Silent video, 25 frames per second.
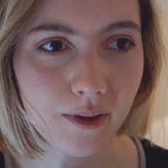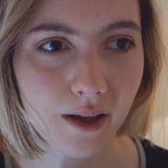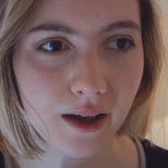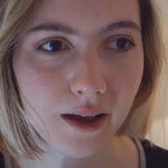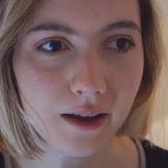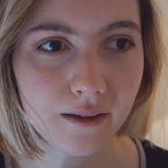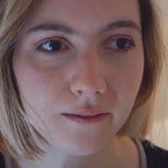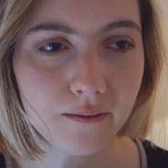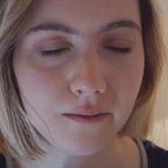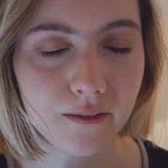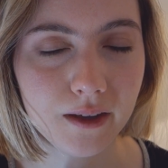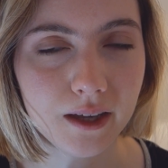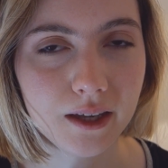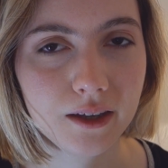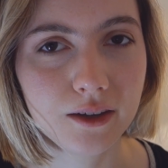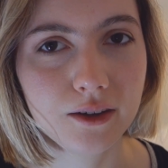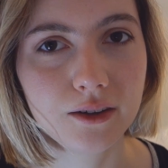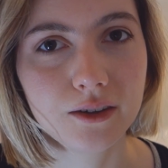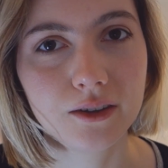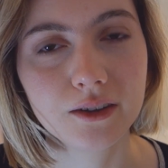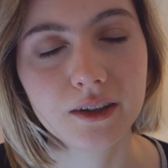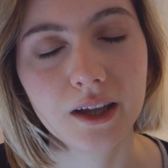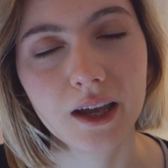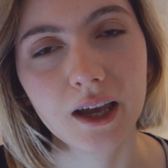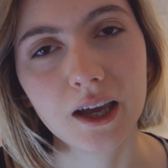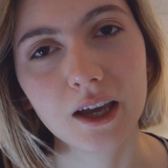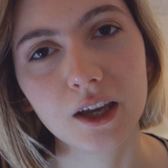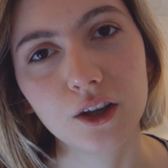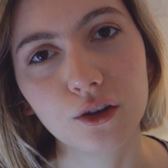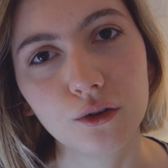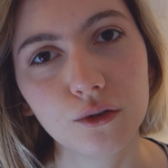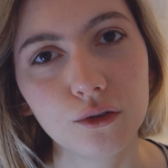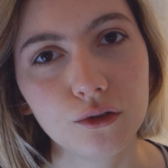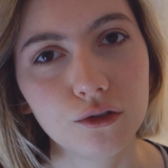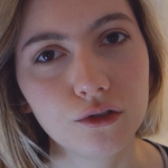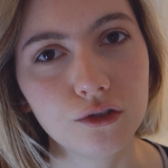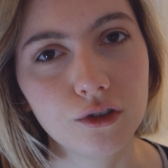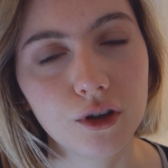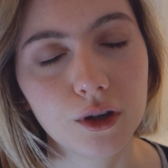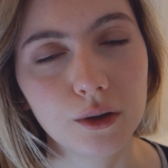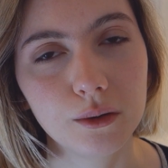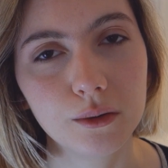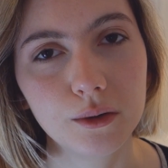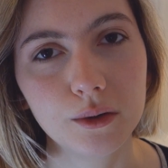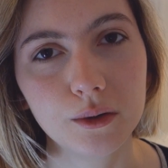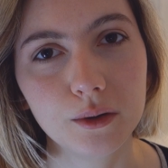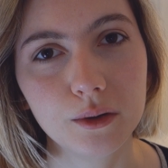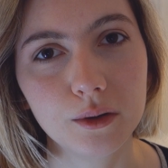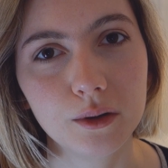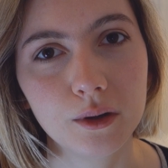I figured I could show
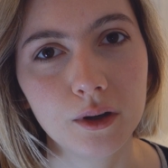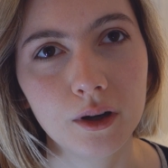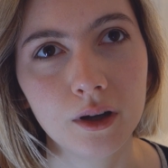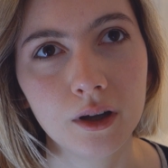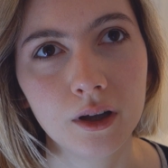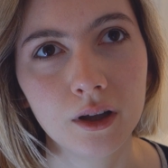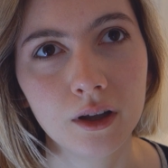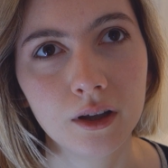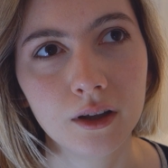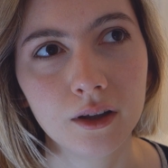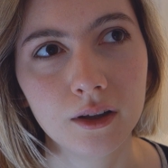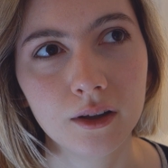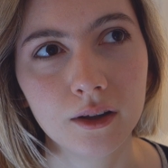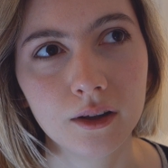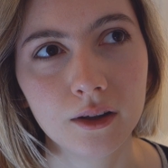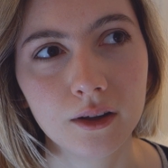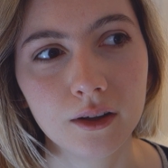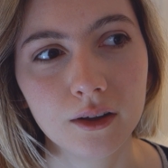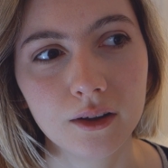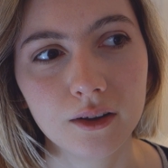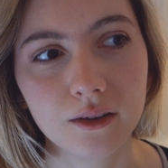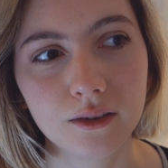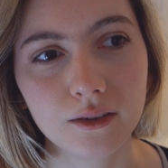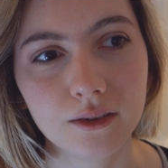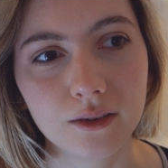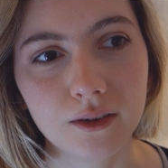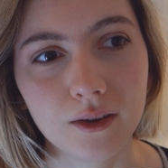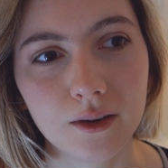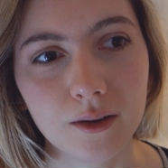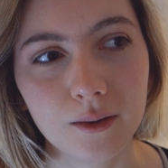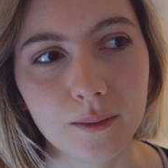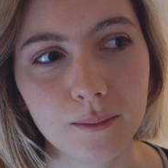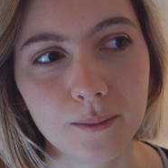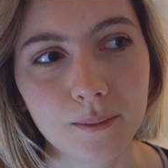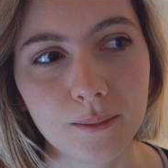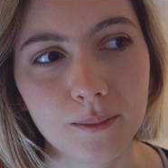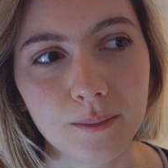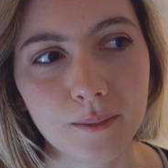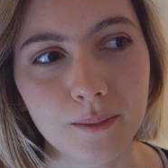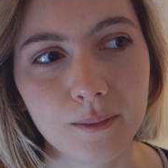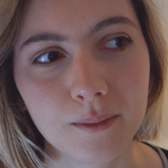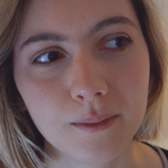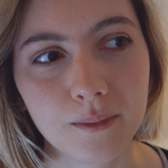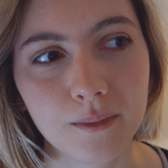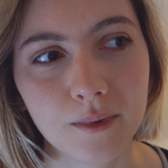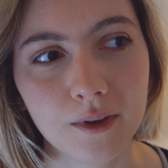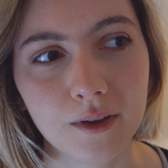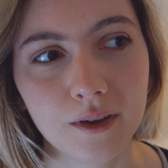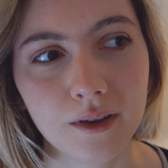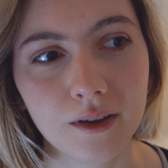you some
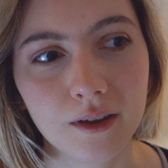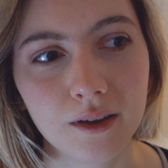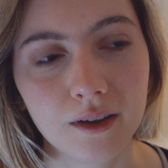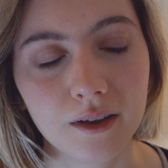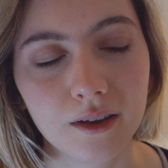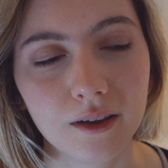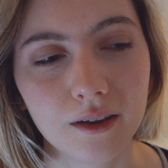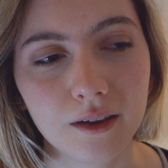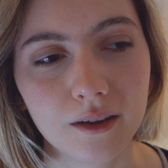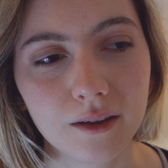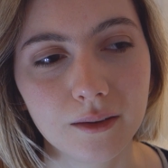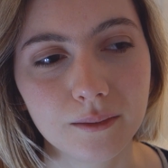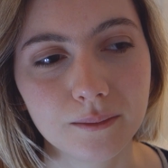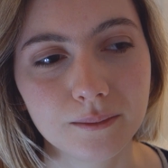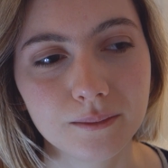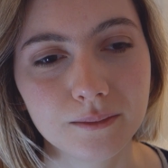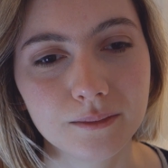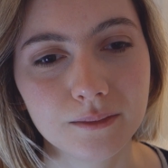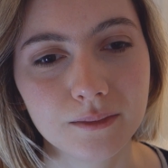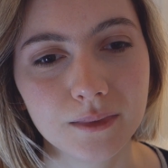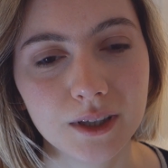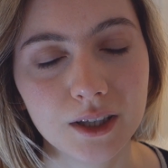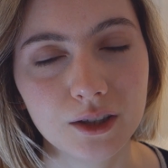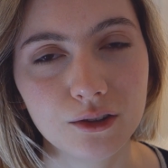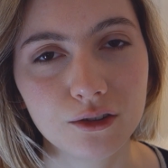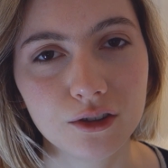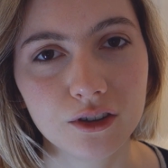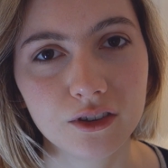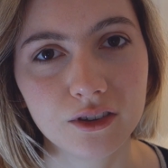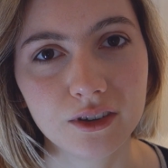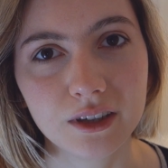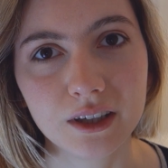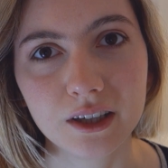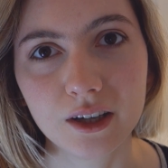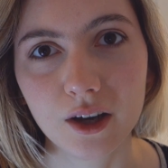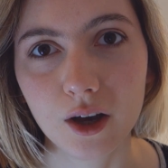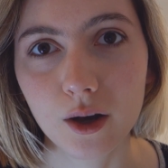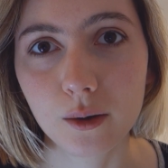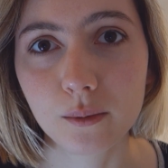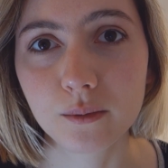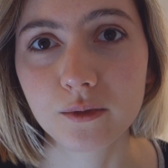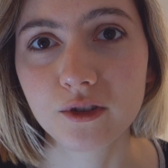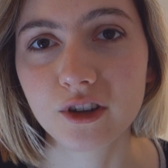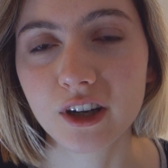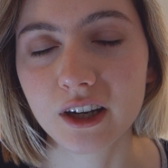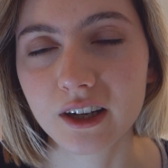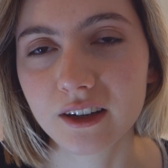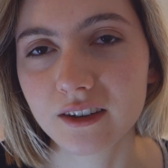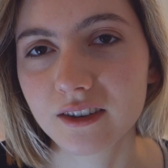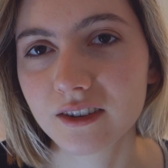interesting
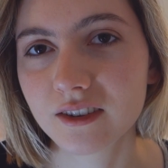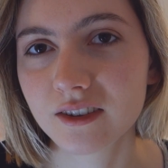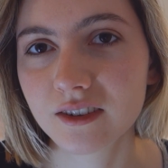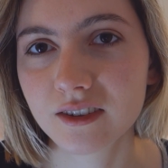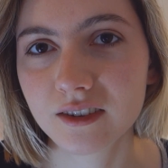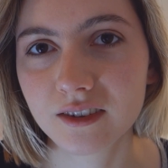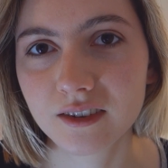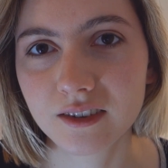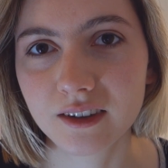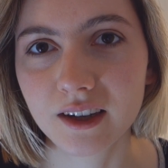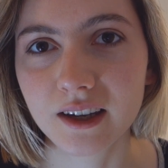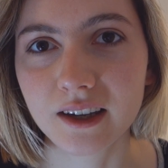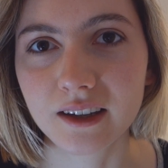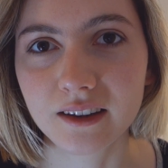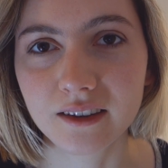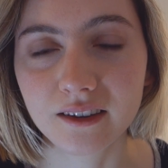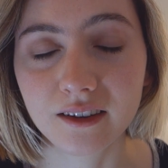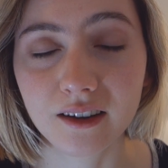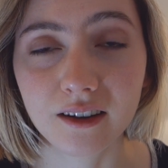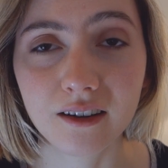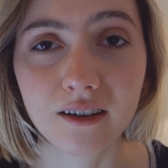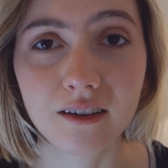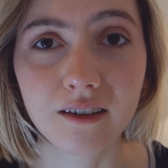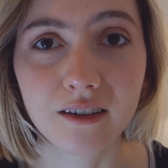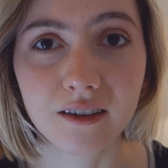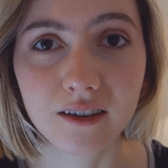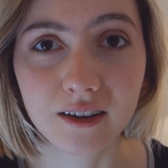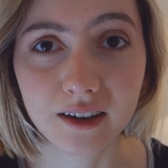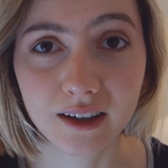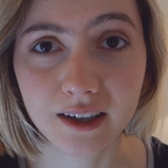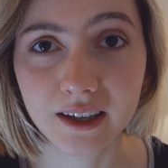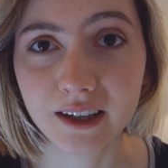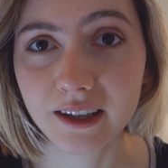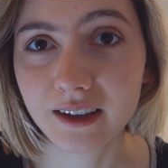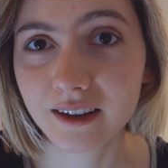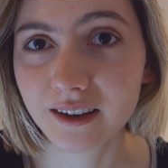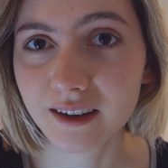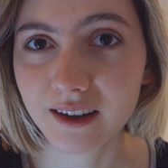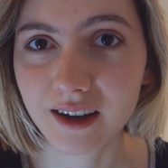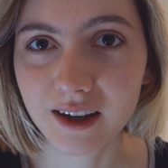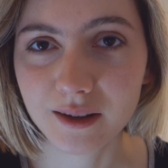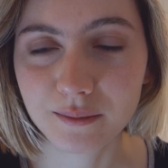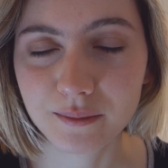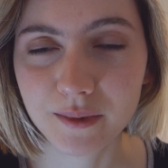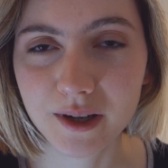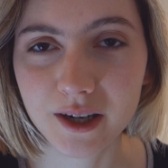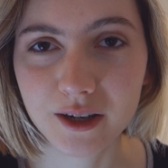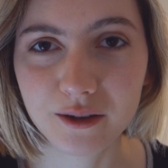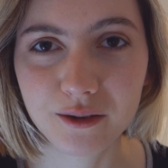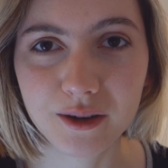objects that are here at
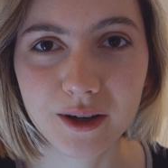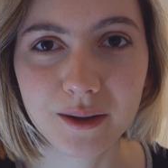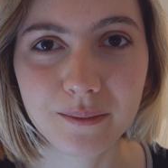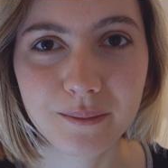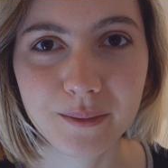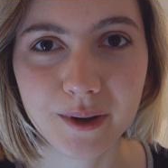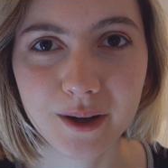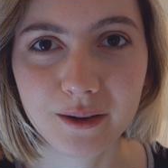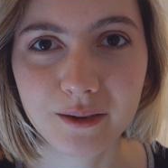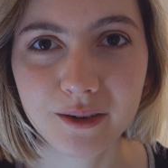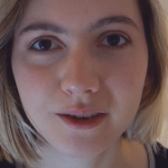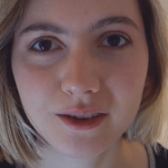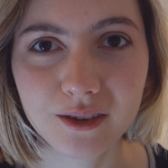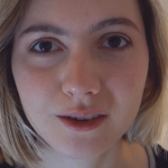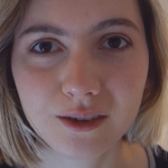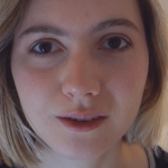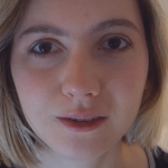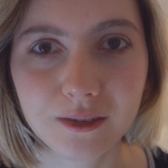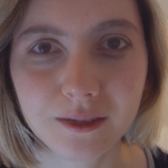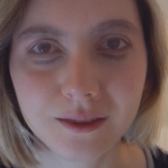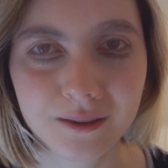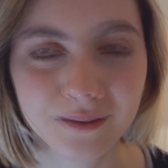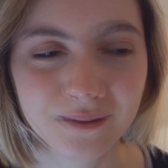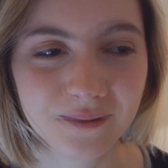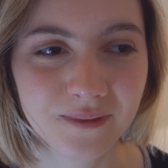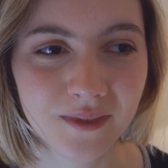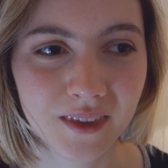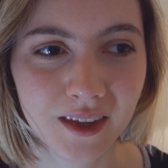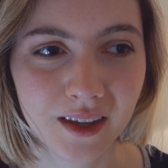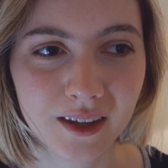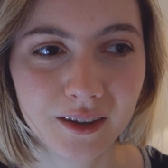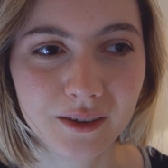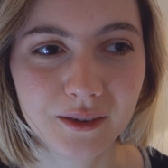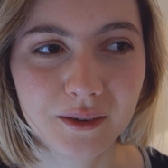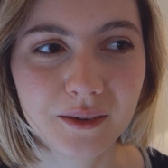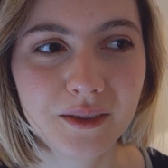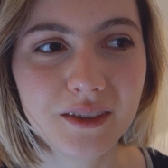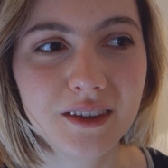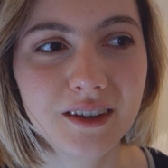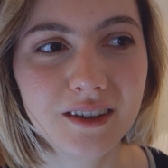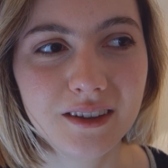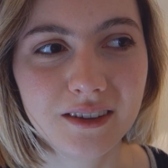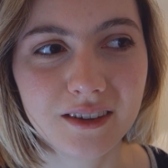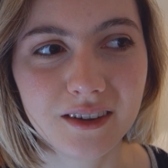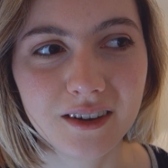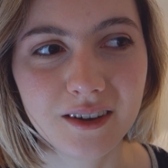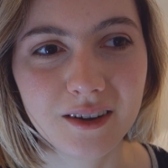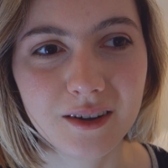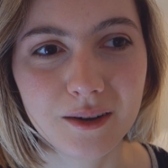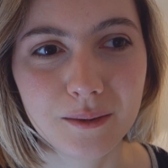my grandparents'. So these
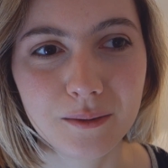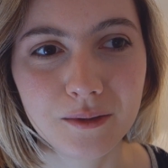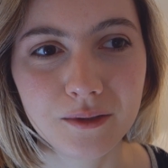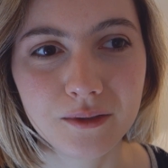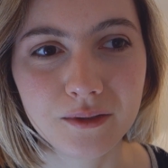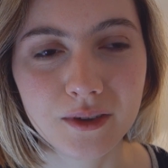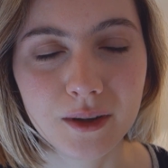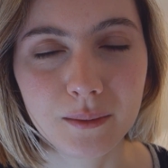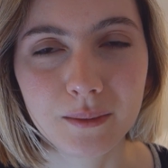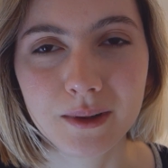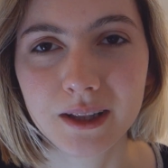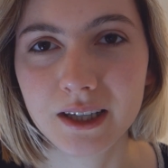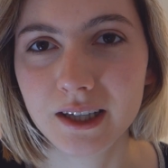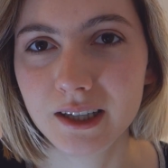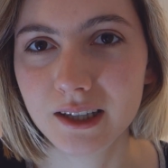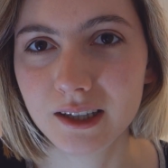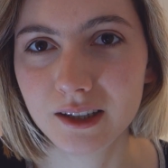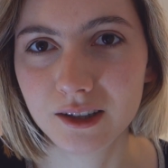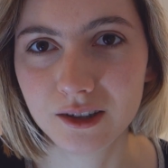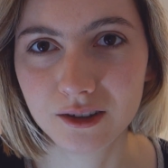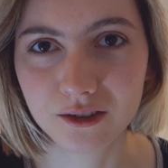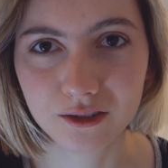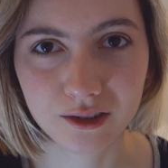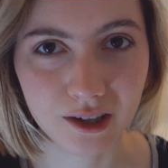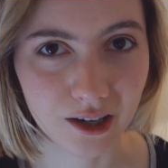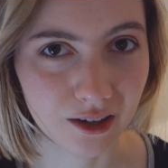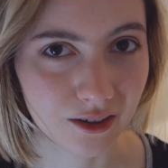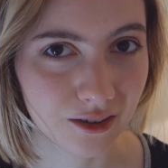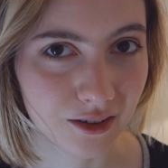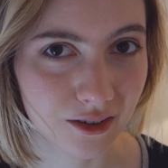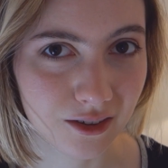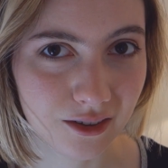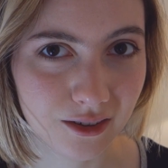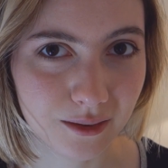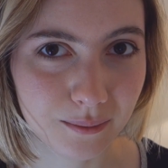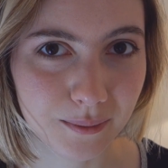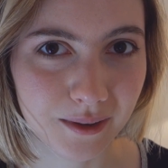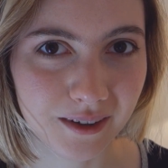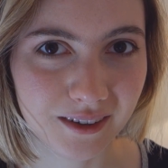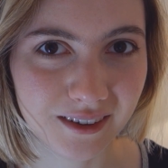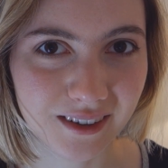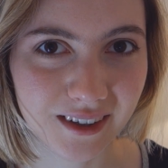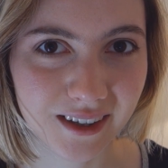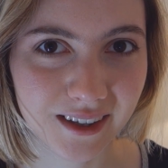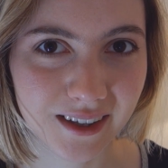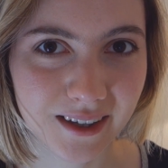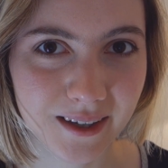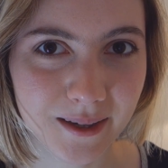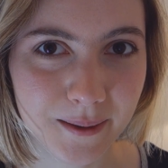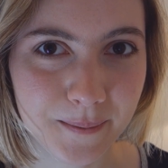are family treasures
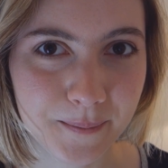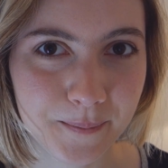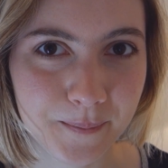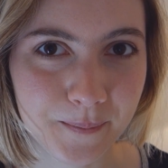basically.